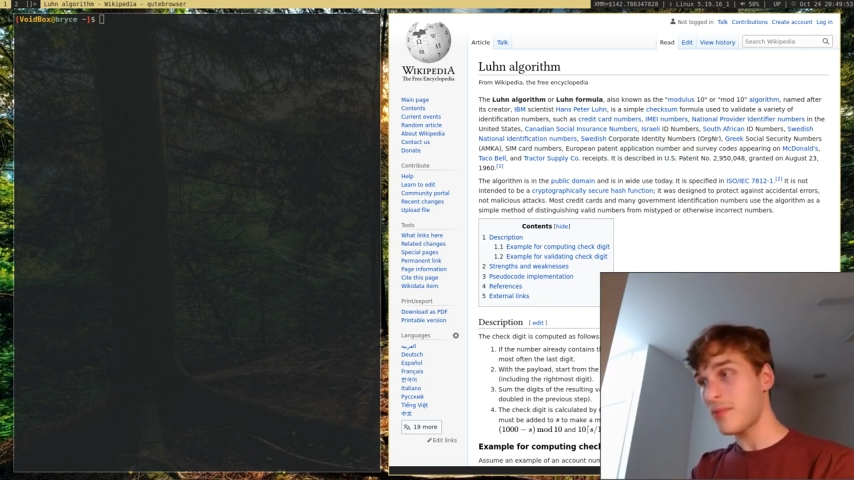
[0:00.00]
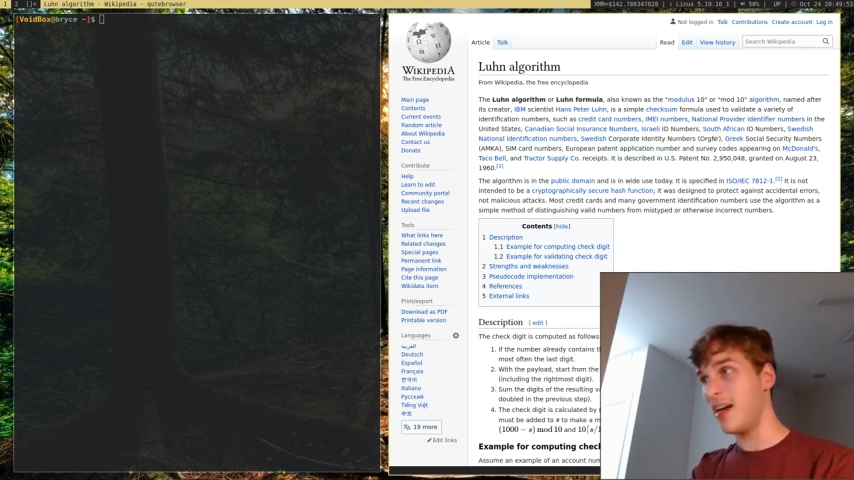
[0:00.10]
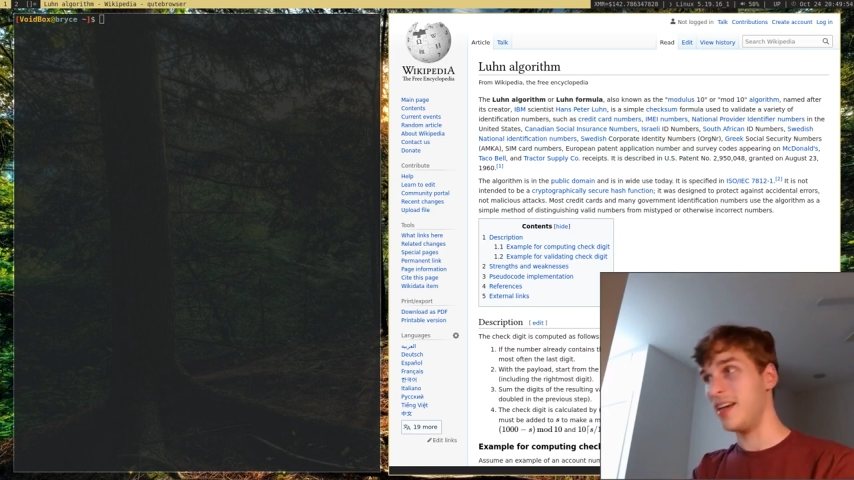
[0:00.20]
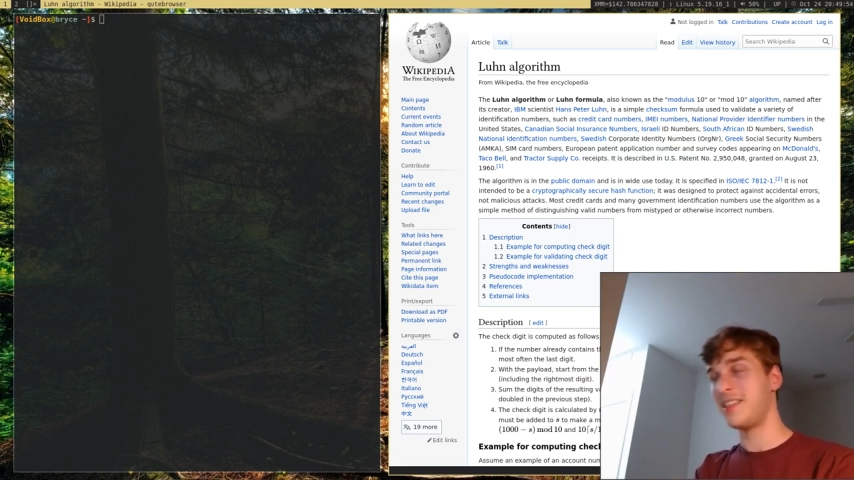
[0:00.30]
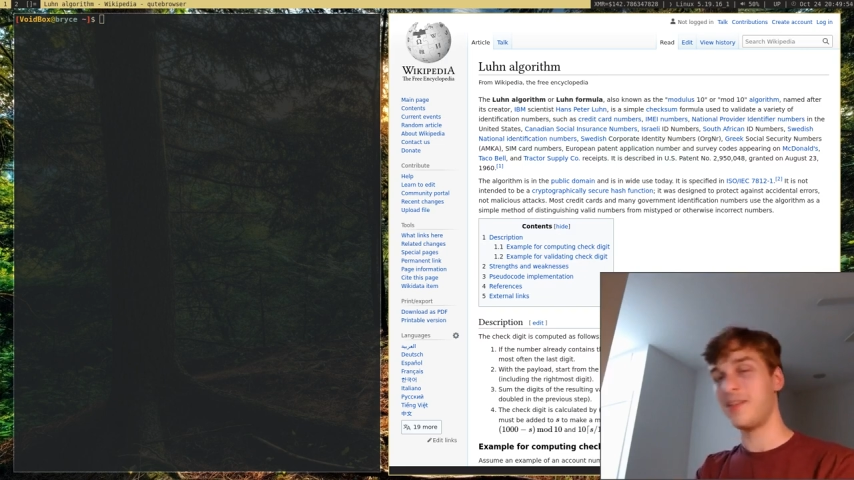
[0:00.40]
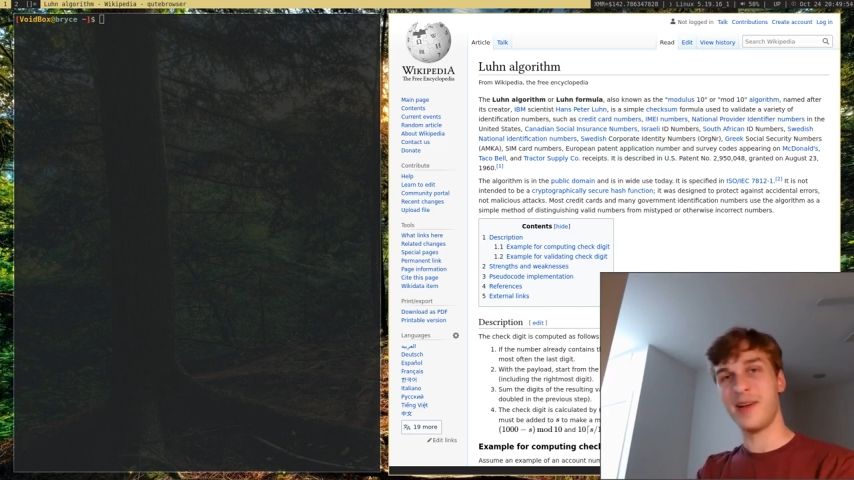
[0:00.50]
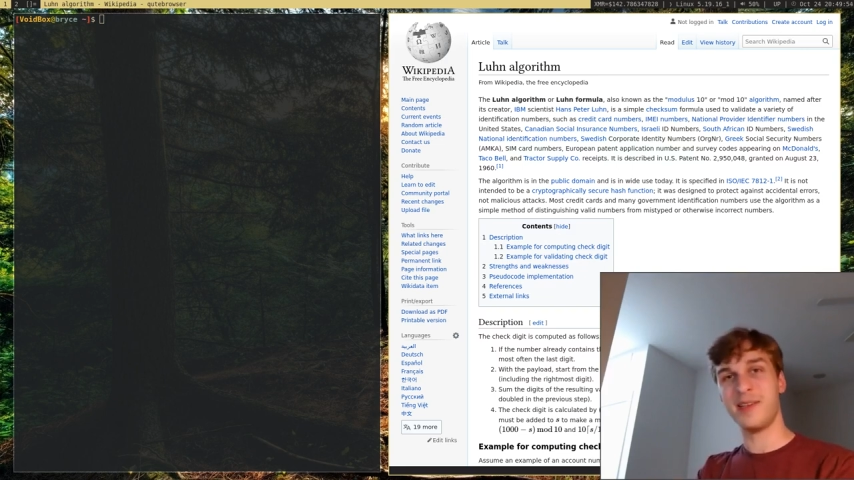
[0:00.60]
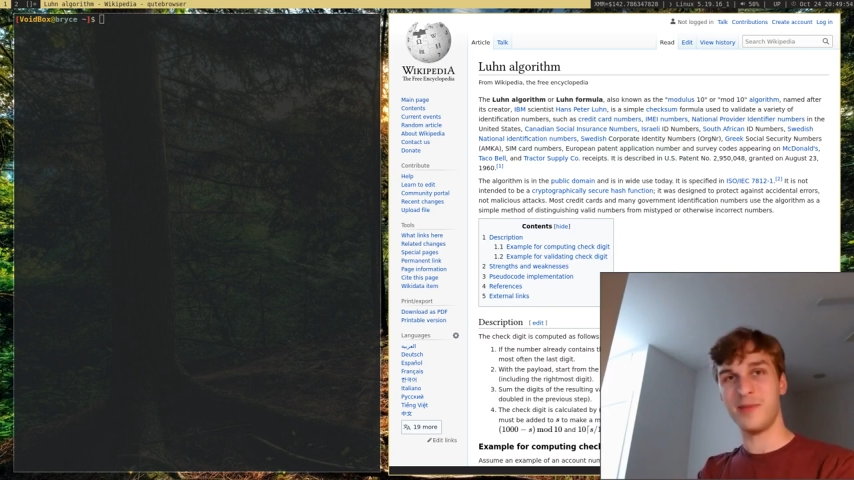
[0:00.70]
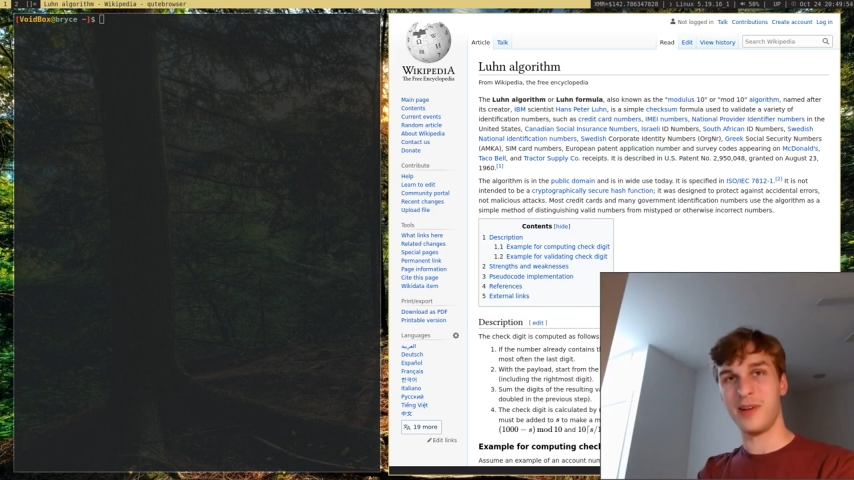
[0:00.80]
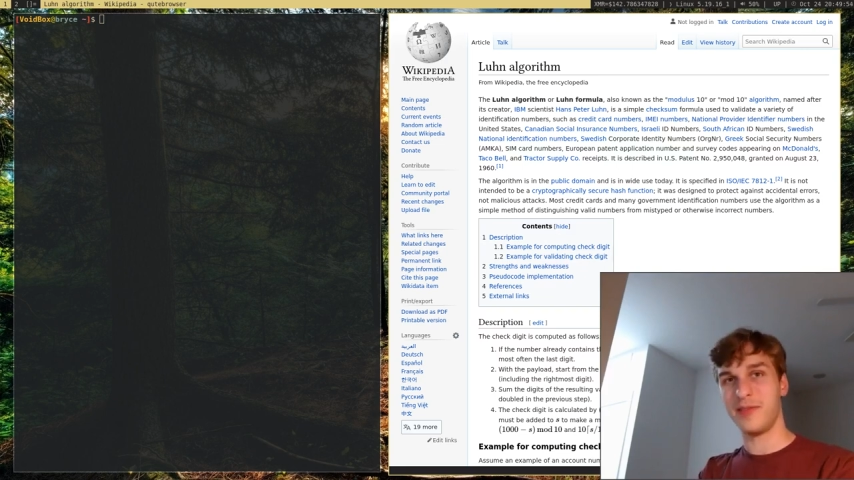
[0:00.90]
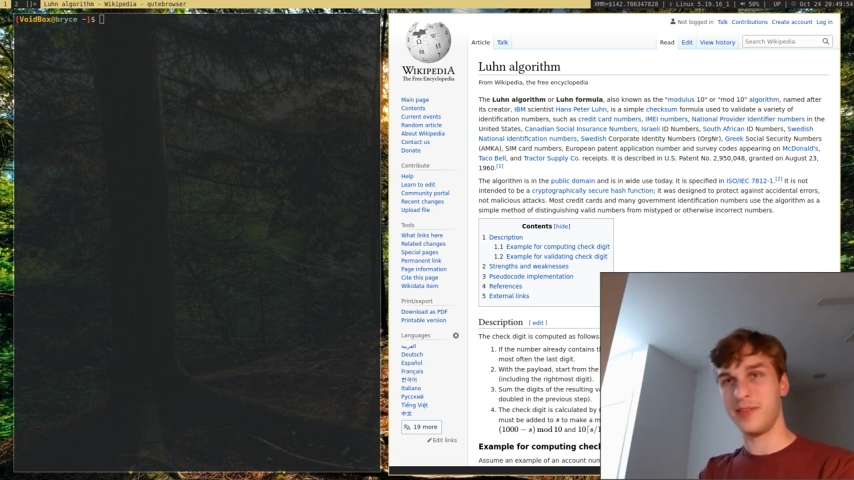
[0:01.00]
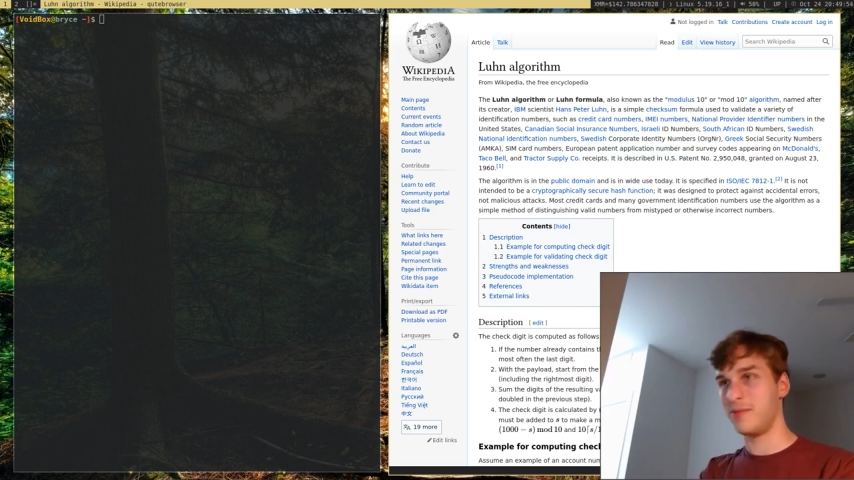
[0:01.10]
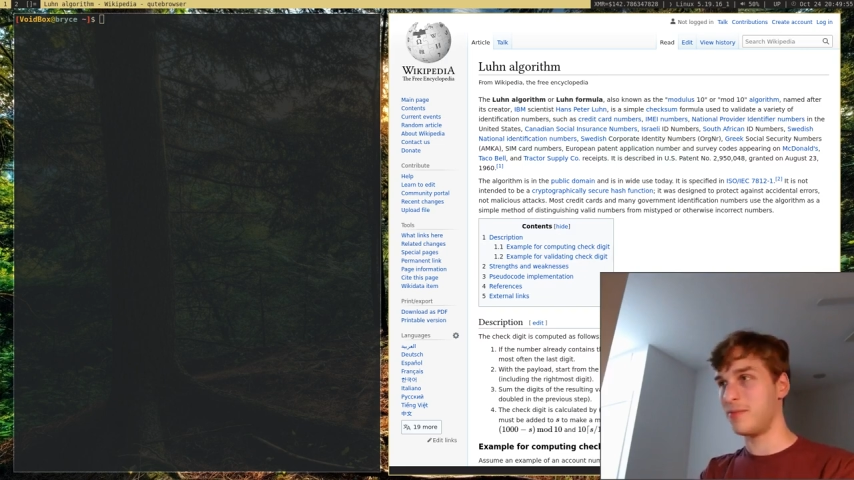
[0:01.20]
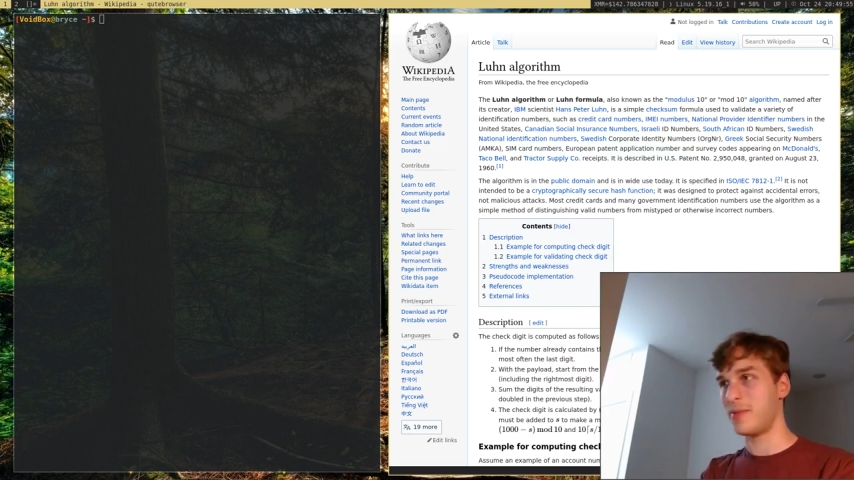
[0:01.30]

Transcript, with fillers: I see it way too often.